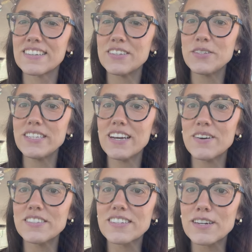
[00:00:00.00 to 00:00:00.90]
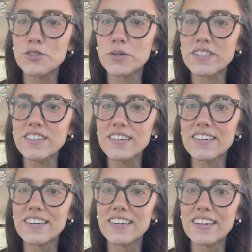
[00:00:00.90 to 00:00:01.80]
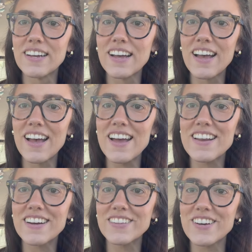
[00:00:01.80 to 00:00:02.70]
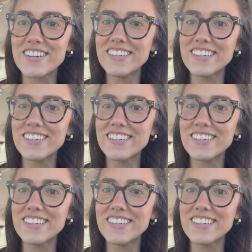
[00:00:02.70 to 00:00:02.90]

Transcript: You see how it just got shorter and it got longer?